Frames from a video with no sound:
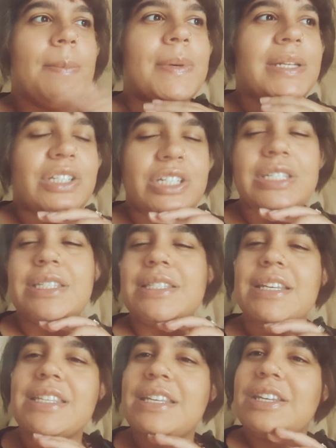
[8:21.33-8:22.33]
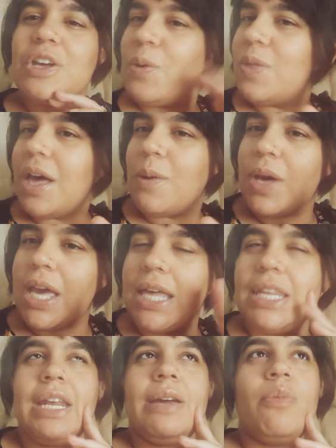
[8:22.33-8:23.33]
But it just doesn't go that way.
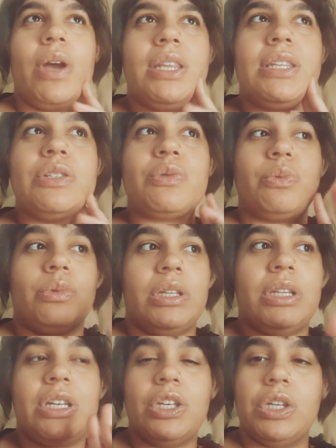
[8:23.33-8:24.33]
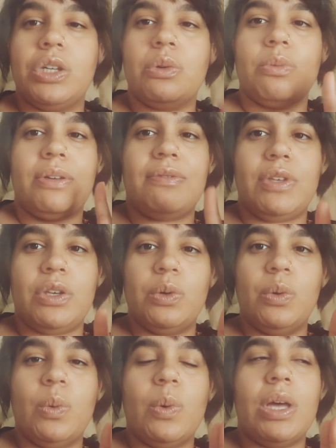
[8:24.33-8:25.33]
And then I read this really good
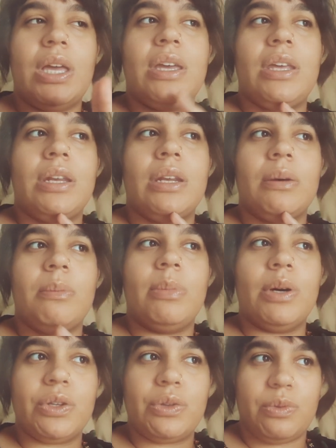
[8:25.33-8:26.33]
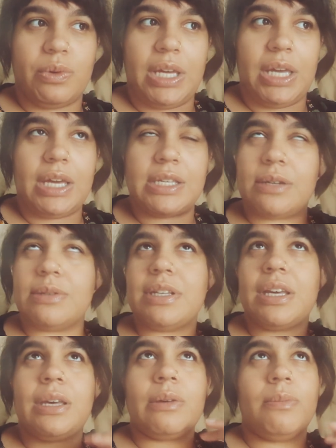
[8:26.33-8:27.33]
review in book three, because I was
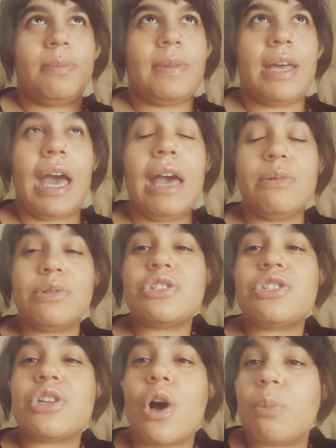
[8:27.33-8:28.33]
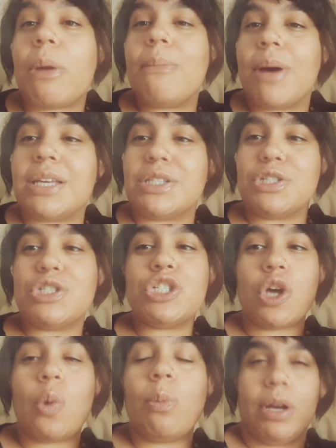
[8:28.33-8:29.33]
like, it was just on my mind
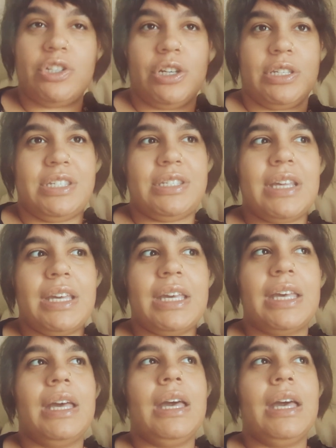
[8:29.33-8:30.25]
so much, because it's like,